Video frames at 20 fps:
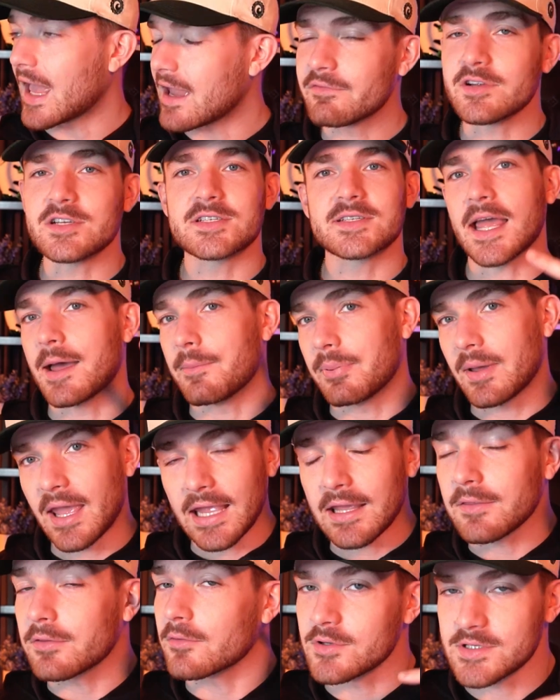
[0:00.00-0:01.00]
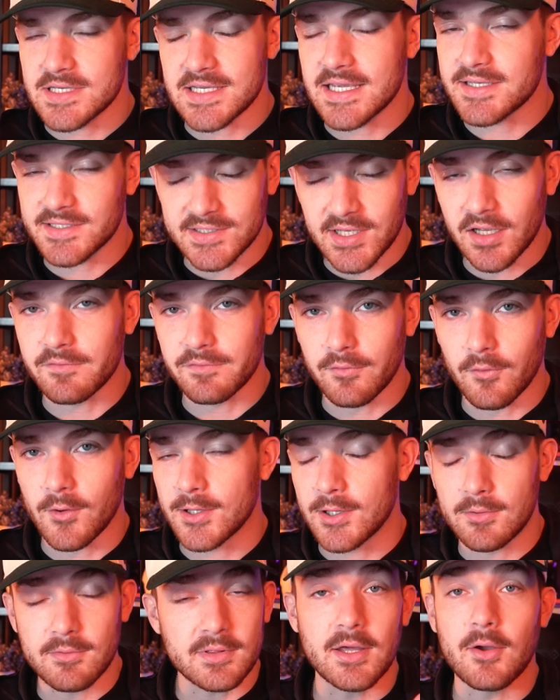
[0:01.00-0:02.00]
Every step A through Z is done for
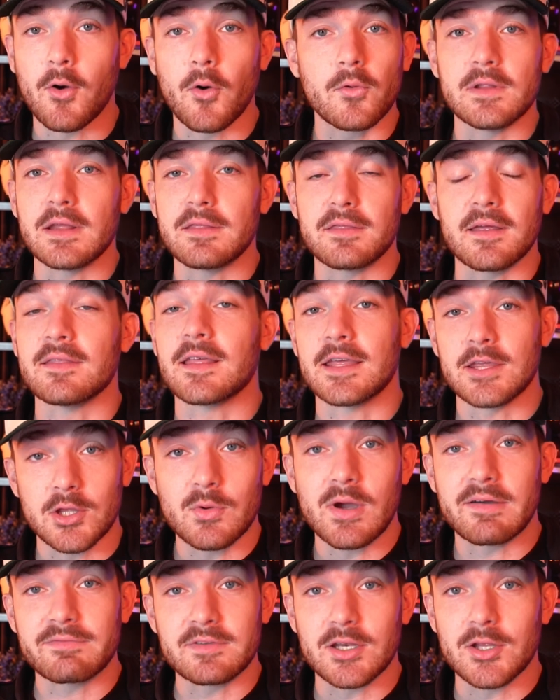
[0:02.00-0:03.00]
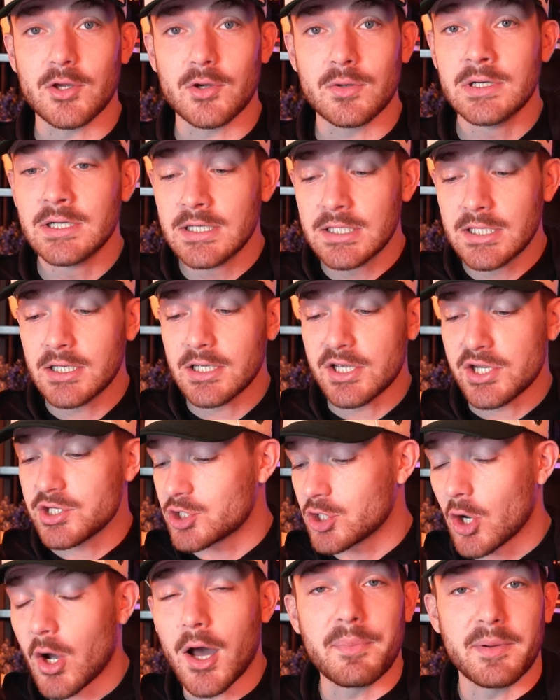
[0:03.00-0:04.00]
you. The only thing that you have to do is
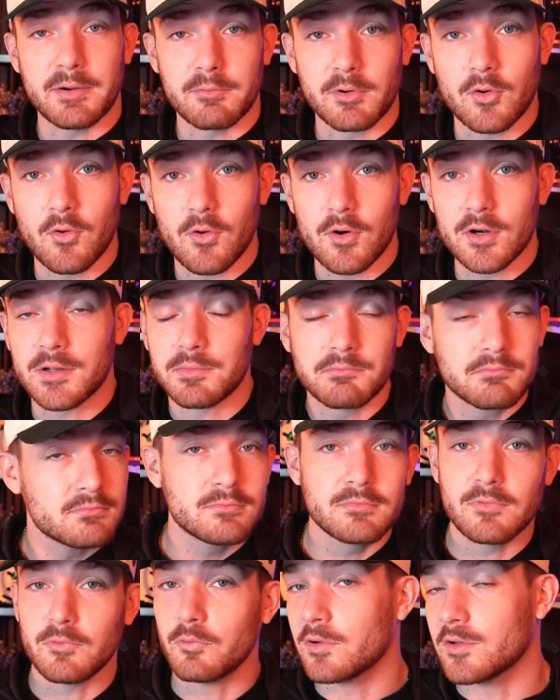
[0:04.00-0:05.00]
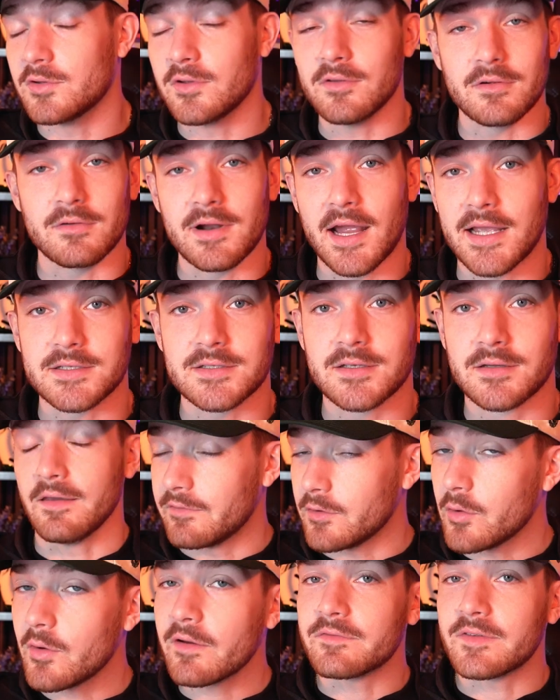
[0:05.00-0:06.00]
show up and record. We'll do the rest.
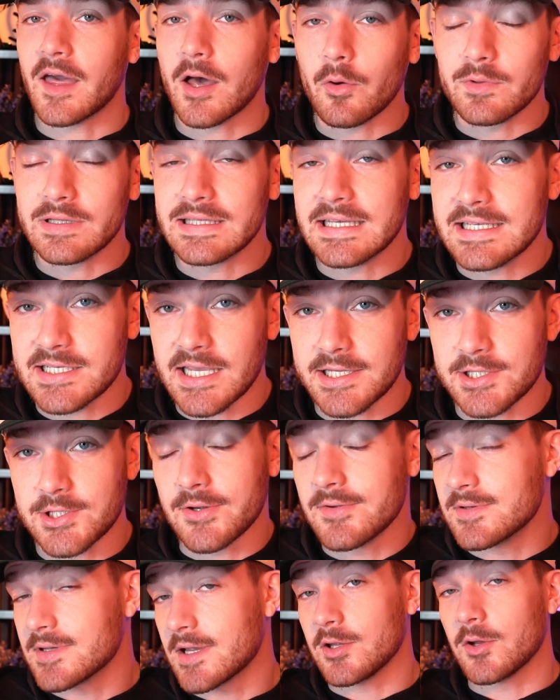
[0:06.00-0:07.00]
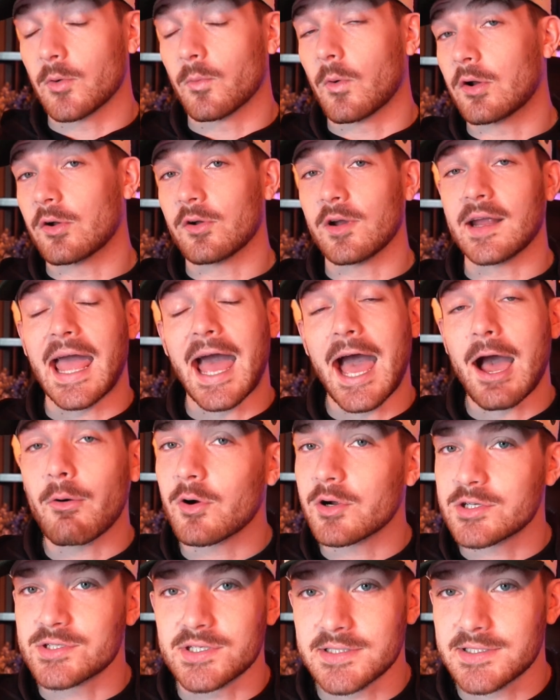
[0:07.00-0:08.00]
If you have dealt with these issues and you're wondering
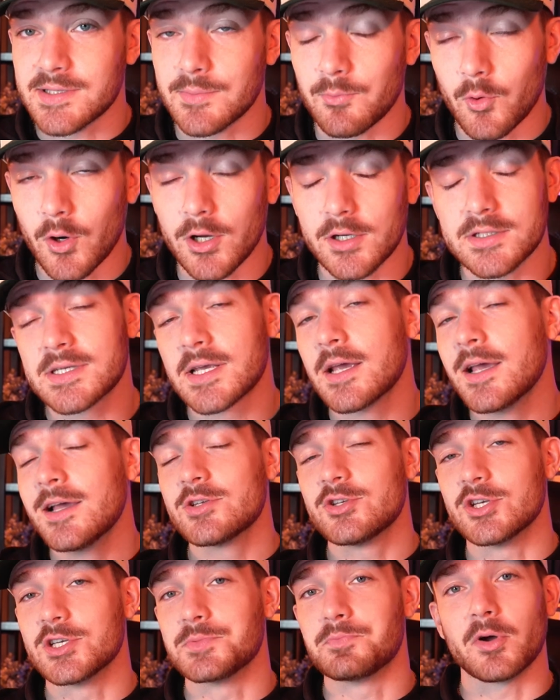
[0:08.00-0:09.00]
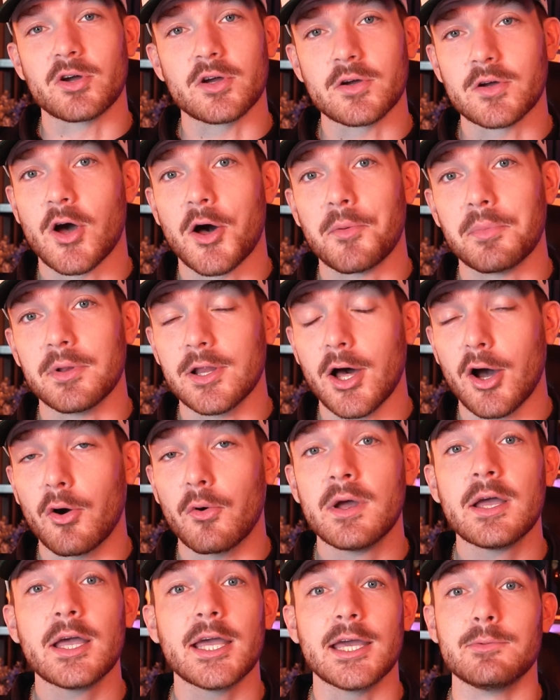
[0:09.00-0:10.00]
how our system works, just book a call
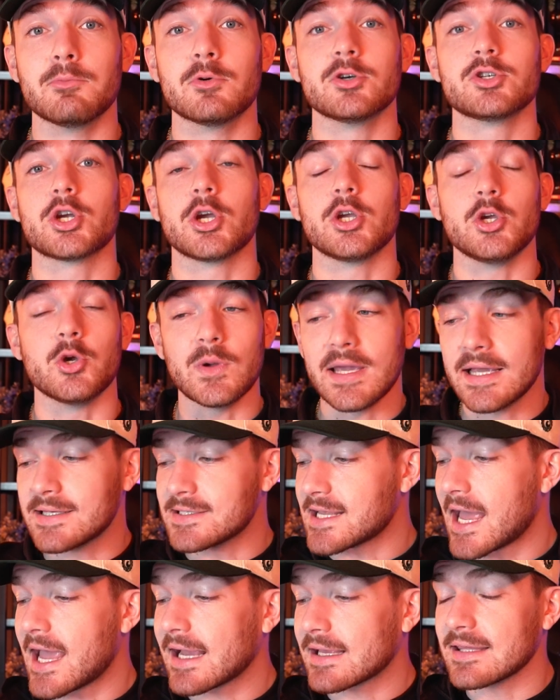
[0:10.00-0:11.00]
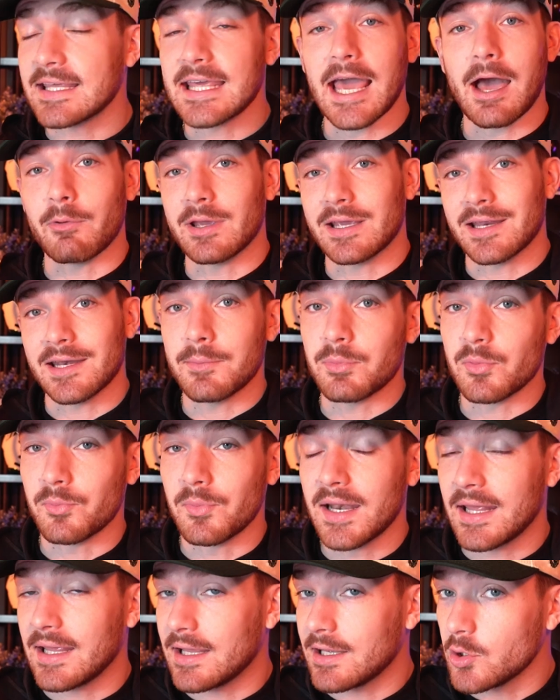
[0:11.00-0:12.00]
below and we'll show you exactly how we can
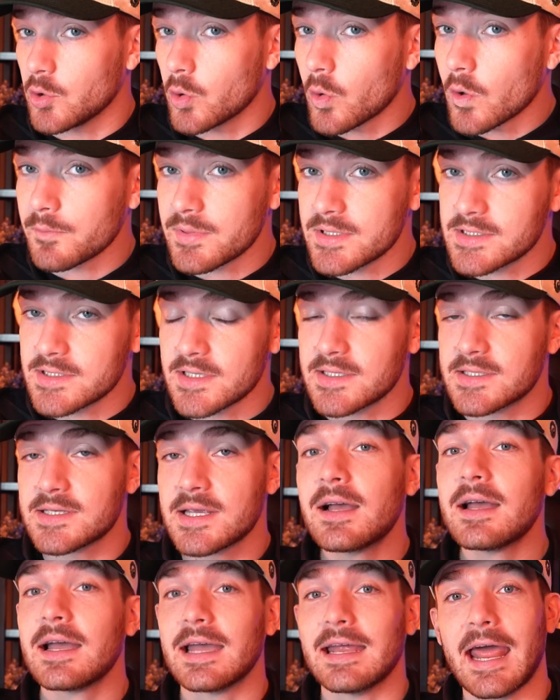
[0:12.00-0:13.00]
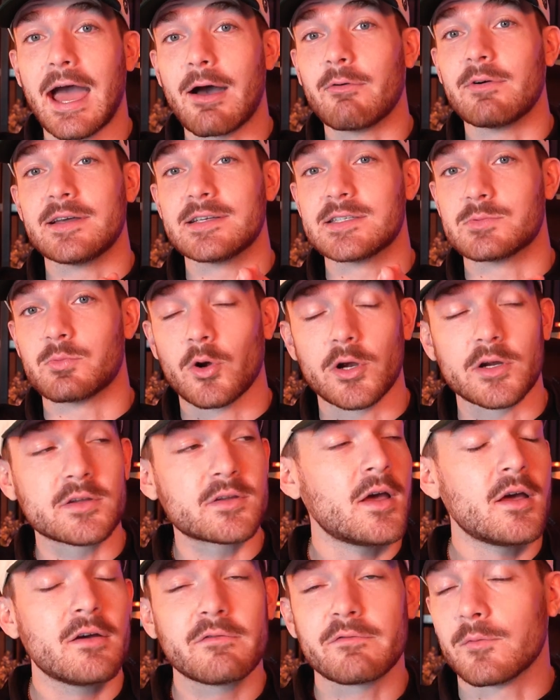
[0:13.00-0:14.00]
implement it in your business and how it has
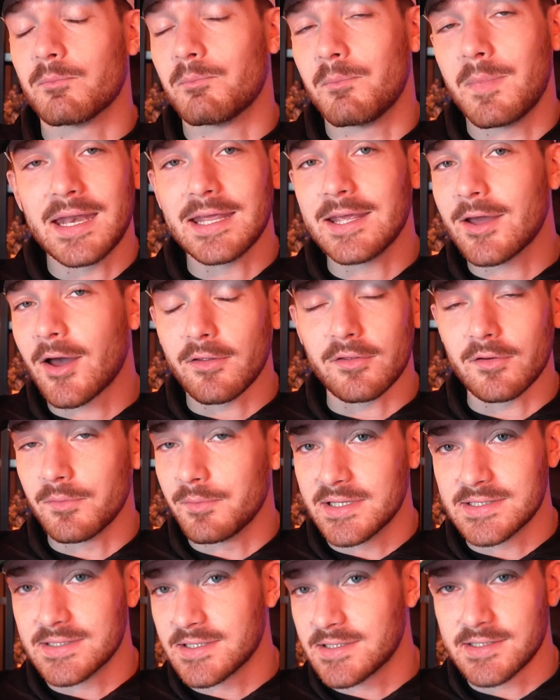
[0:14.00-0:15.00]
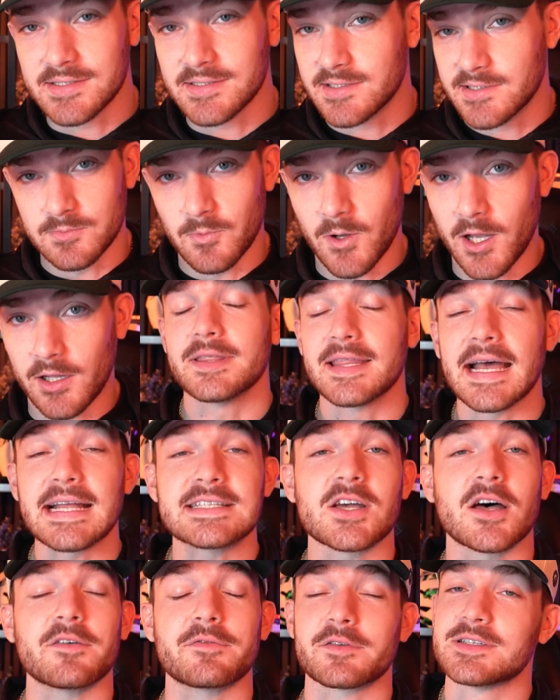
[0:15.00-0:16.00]
worked for many other businesses as well. But
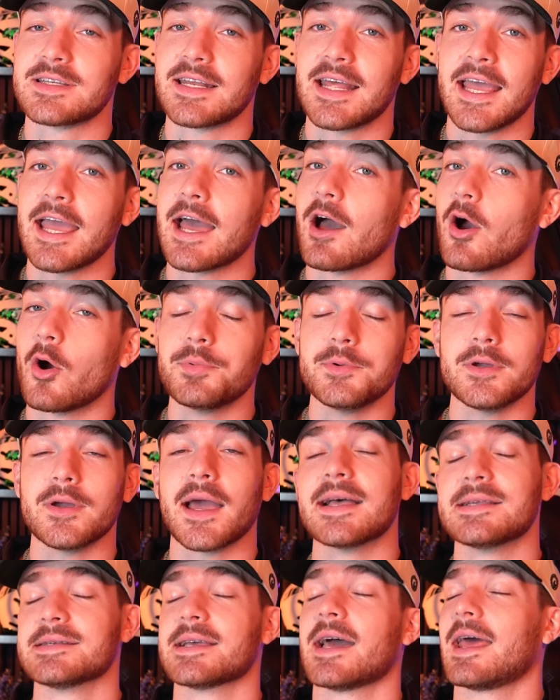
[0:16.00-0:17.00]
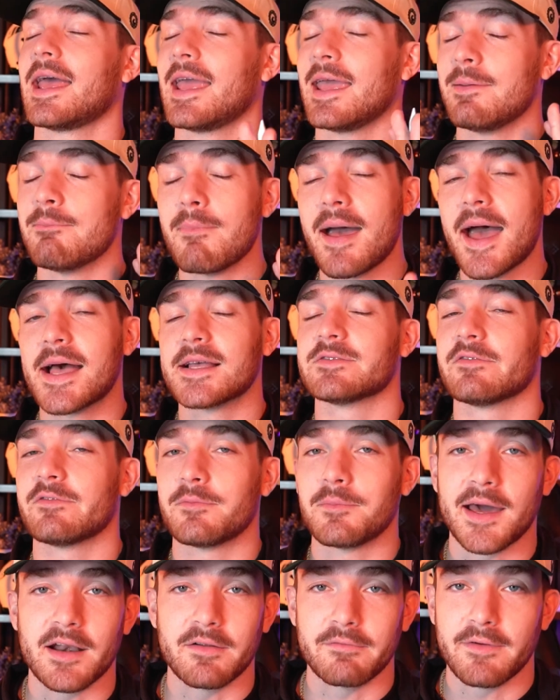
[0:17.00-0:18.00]
that's all for today. I hope you guys got a massive
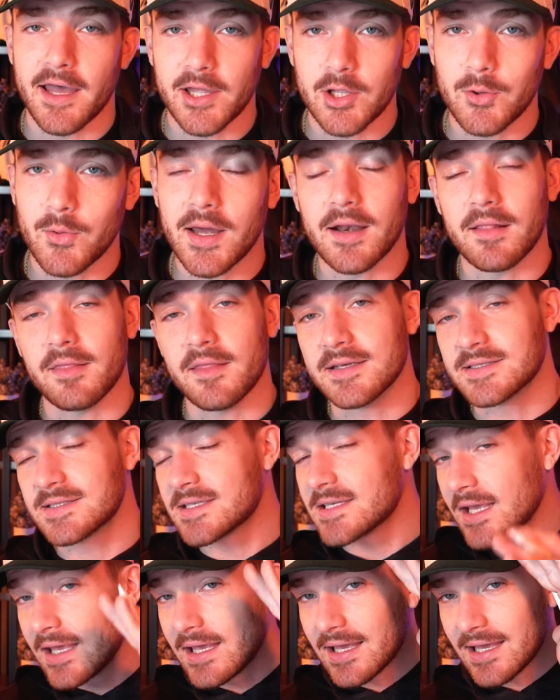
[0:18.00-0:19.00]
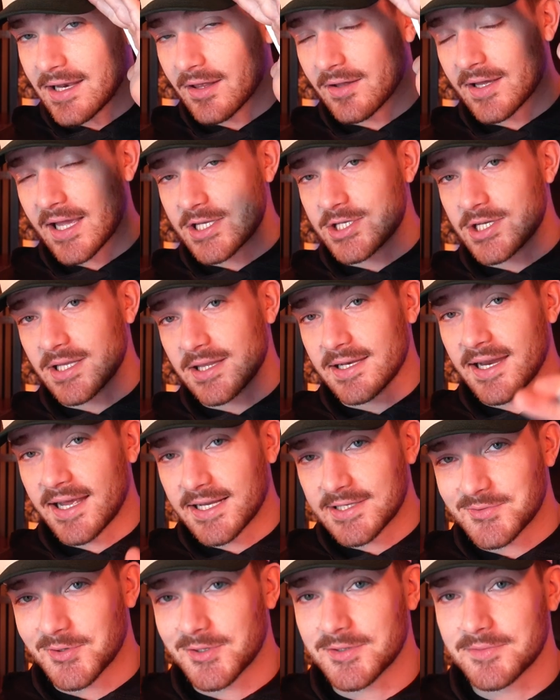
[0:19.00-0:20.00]
amount of value out of this, and I'll catch you in the
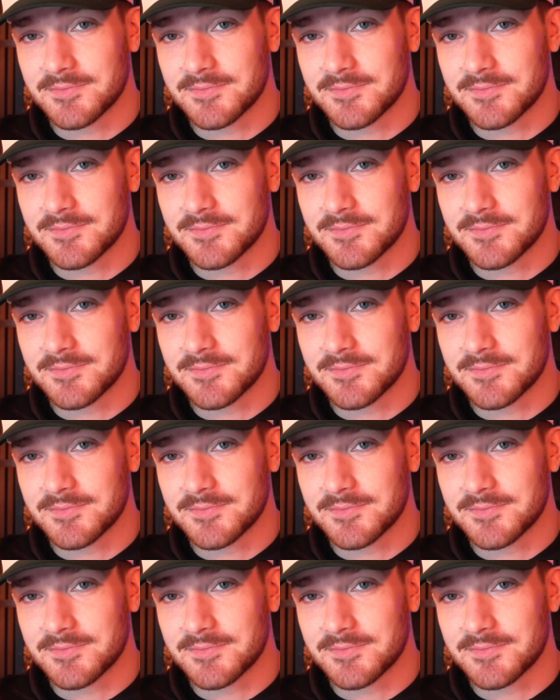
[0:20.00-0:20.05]
next one.